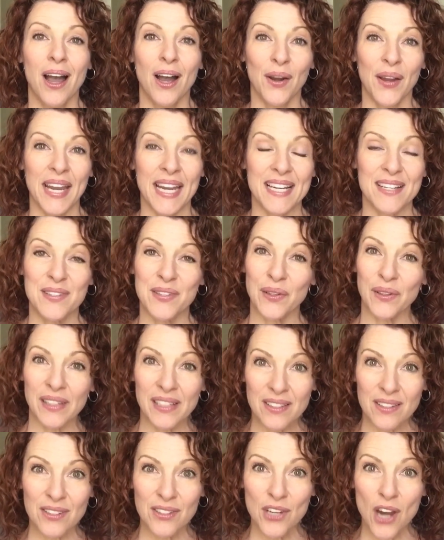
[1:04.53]
Okay, so
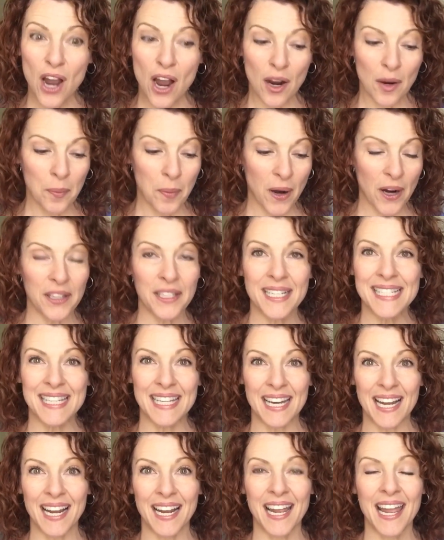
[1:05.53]
let's talk products
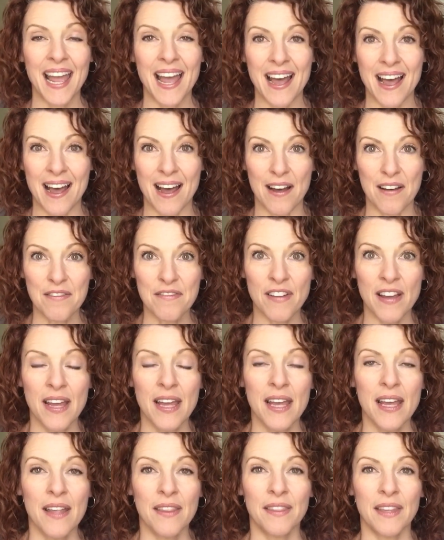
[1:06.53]
that I have
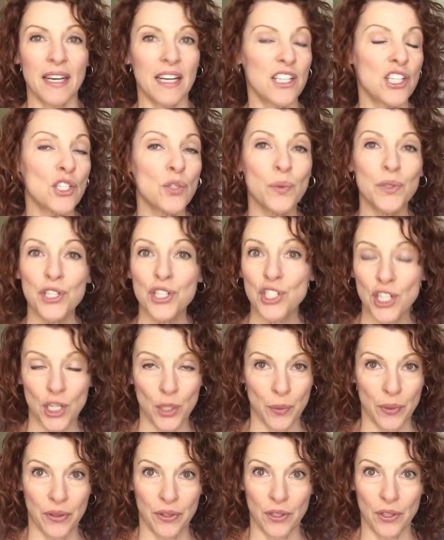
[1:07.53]
that I just want to
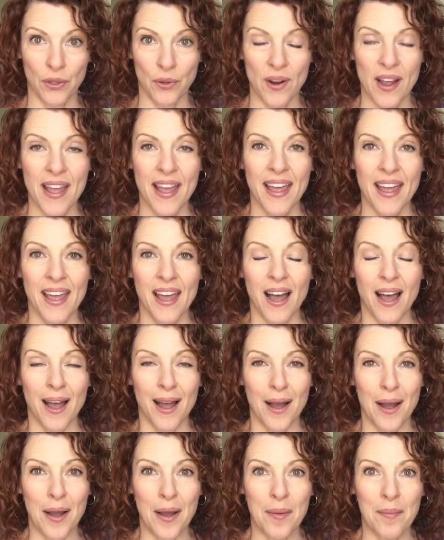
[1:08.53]
share with you.
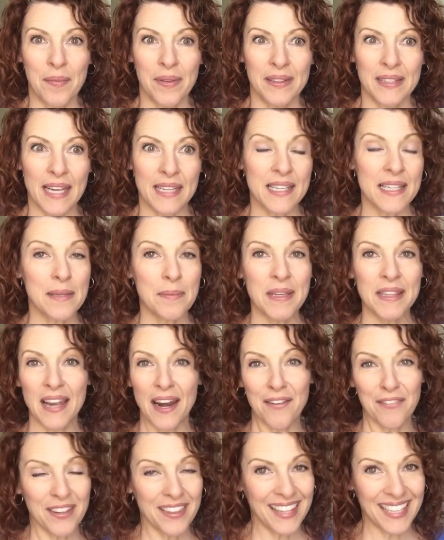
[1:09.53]
That doesn't mean
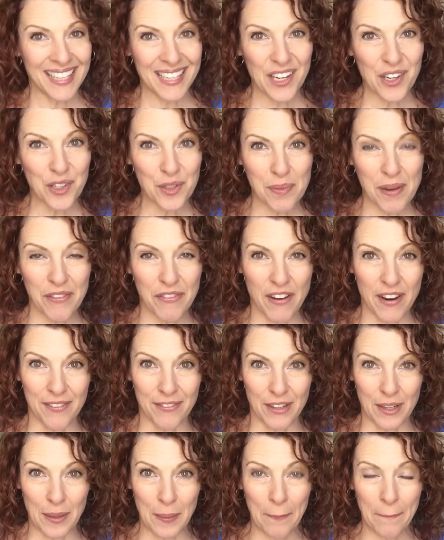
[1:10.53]
that everything in here is my
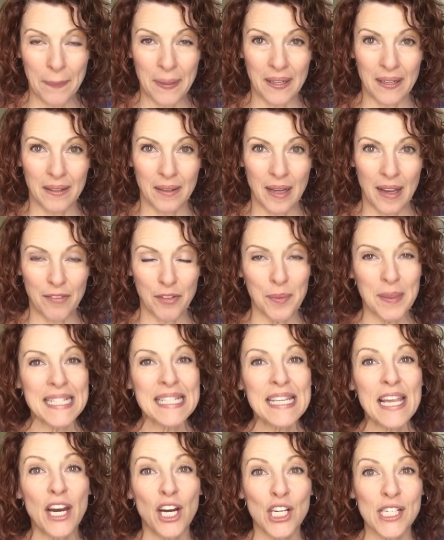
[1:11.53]
favorite, but
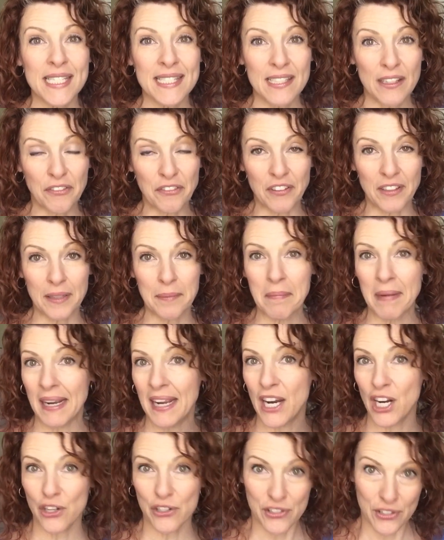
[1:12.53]
everybody's hair is different. My
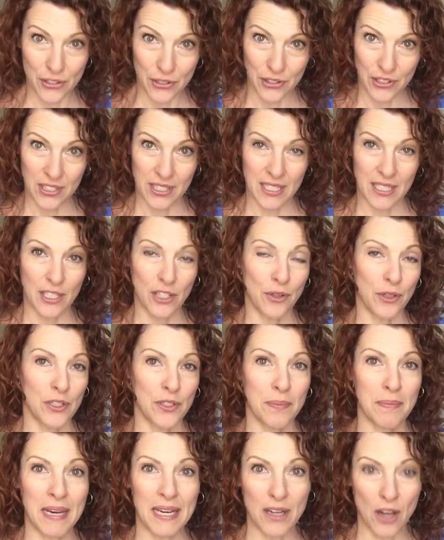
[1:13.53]
hair is thirsty,
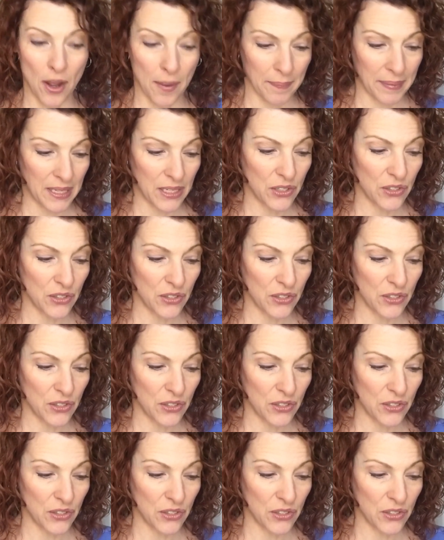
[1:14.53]
yours may not be.